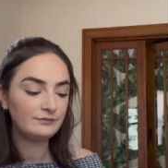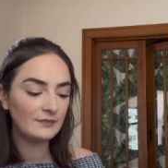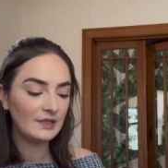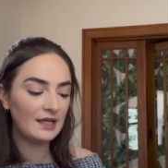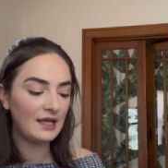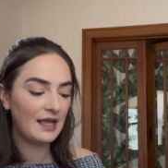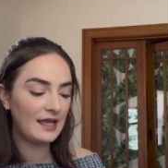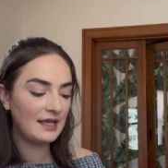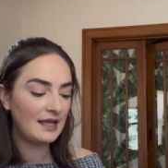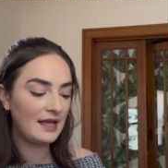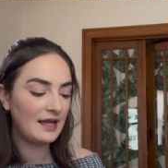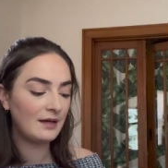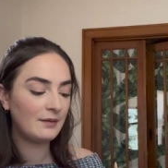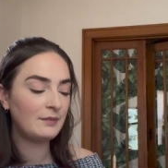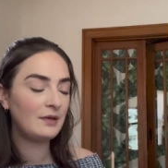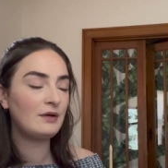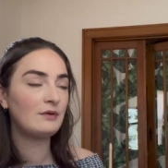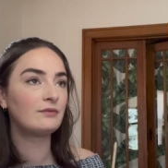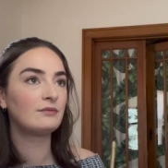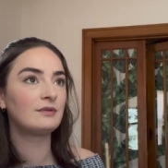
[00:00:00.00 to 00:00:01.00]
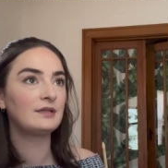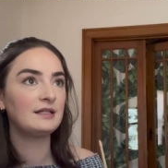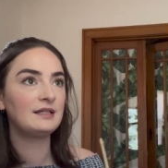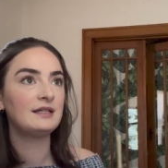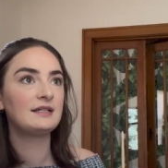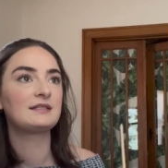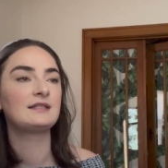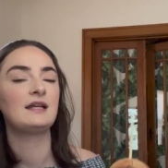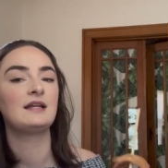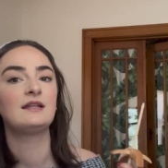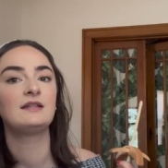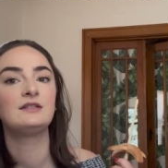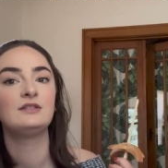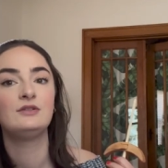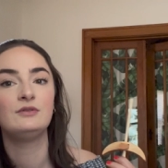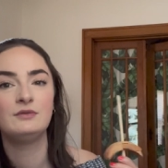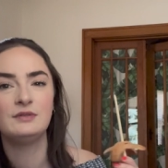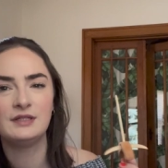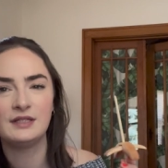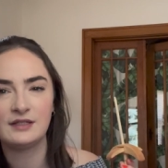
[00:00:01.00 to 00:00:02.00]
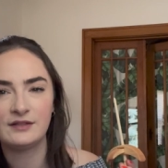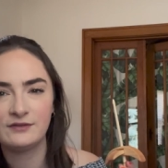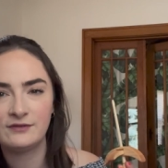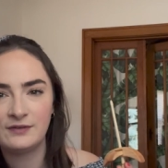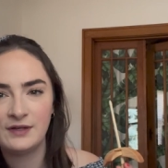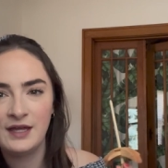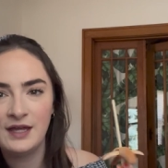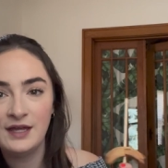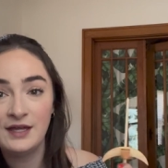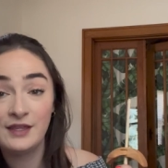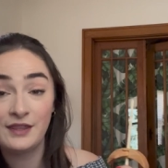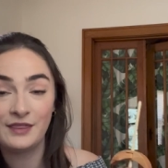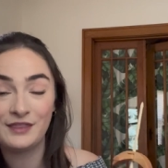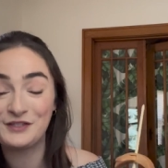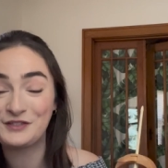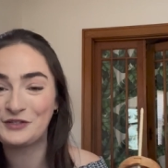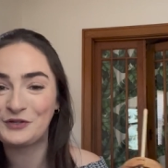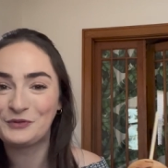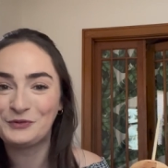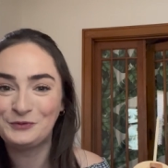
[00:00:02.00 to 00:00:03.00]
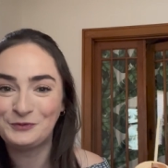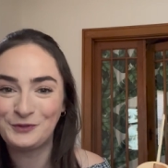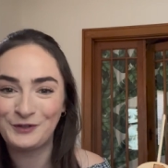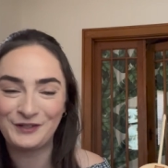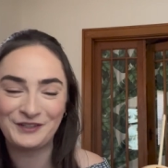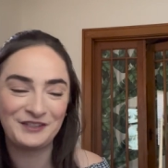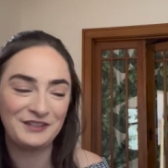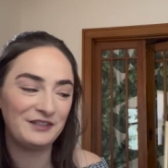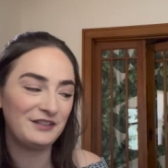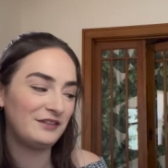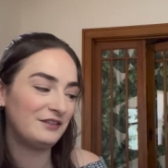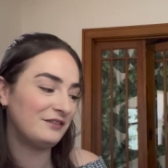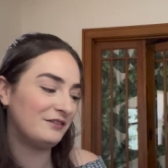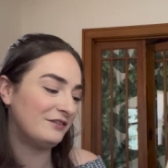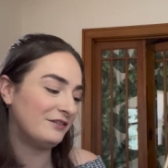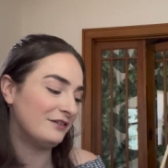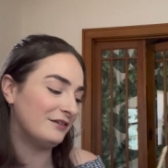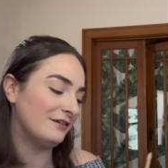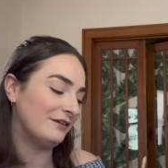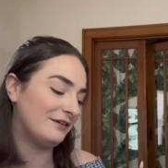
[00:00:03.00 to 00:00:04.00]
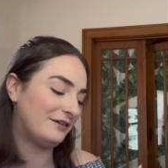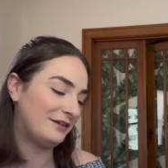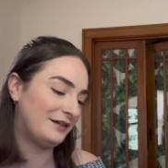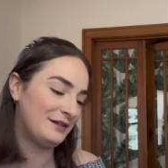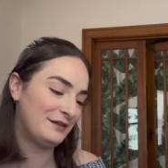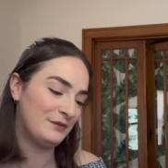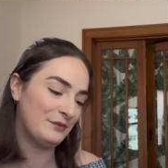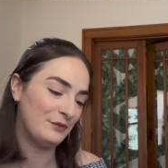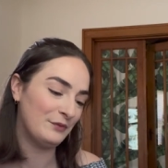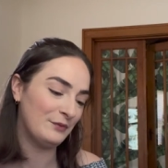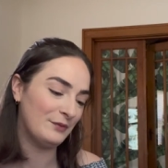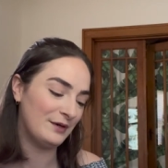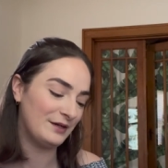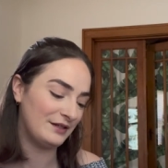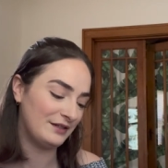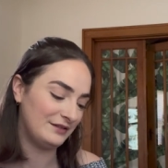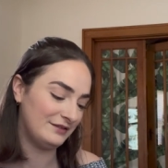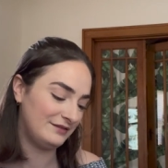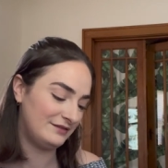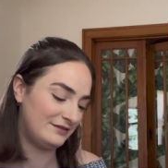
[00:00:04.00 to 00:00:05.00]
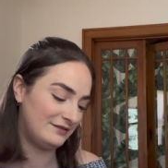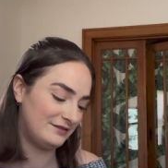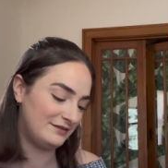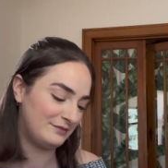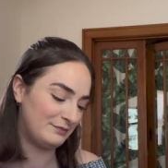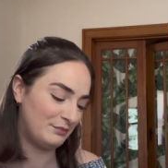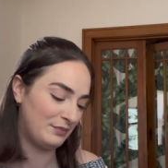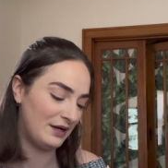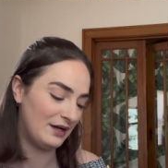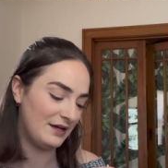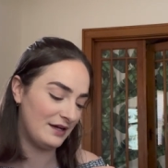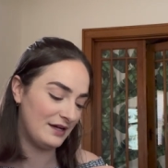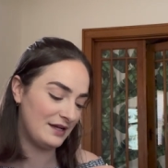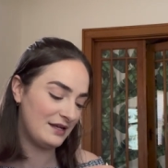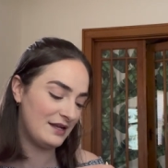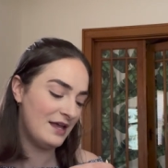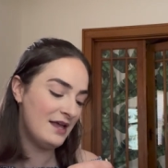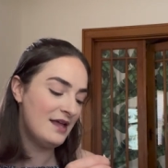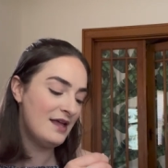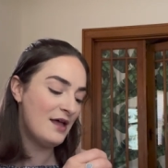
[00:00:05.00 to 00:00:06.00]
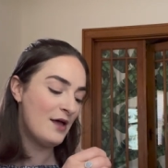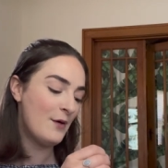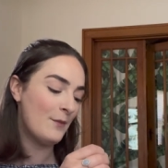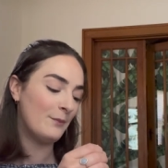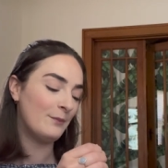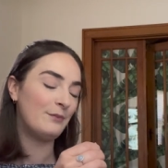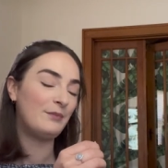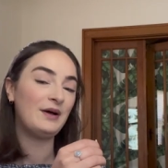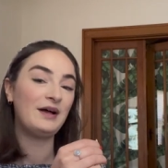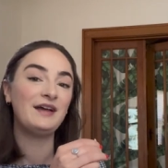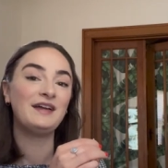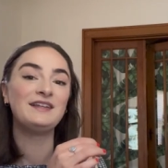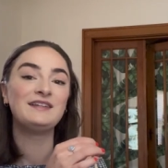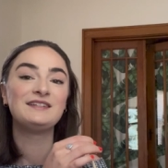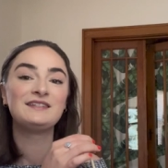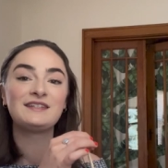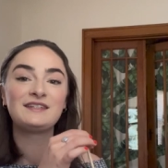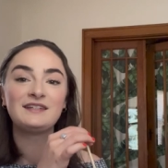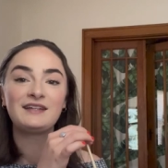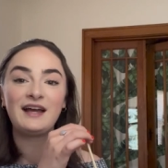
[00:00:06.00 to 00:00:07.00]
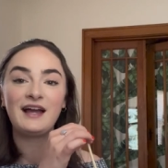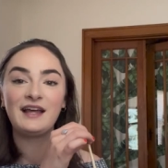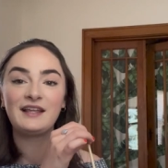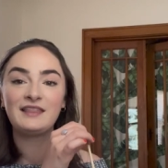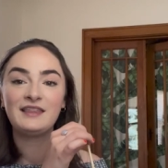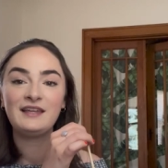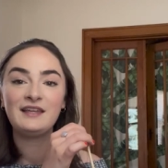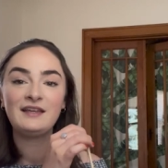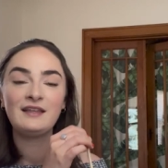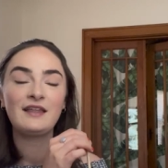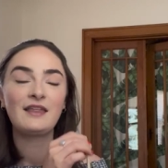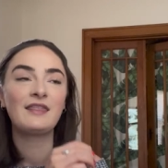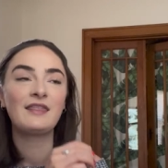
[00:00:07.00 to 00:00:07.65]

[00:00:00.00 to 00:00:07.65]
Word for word: I am really excited to give this a whirl. Ugh, what a pun. But I think